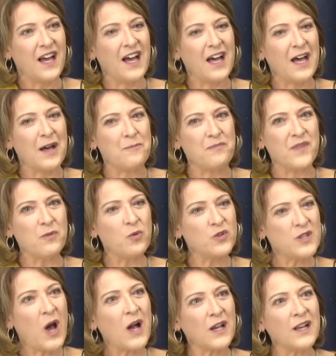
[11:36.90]
Um, and we'll
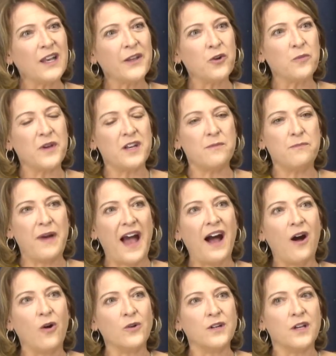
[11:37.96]
talk a little bit
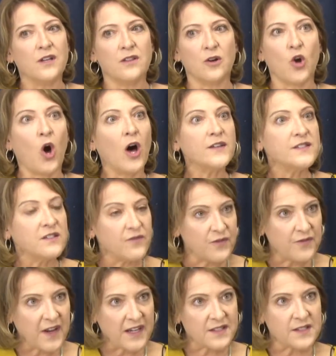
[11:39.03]
about the cost of
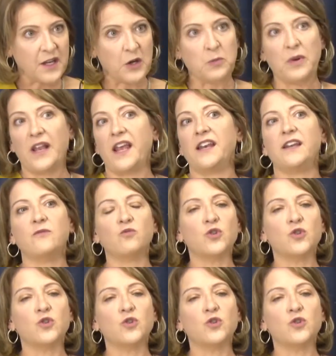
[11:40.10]
advanced care planning.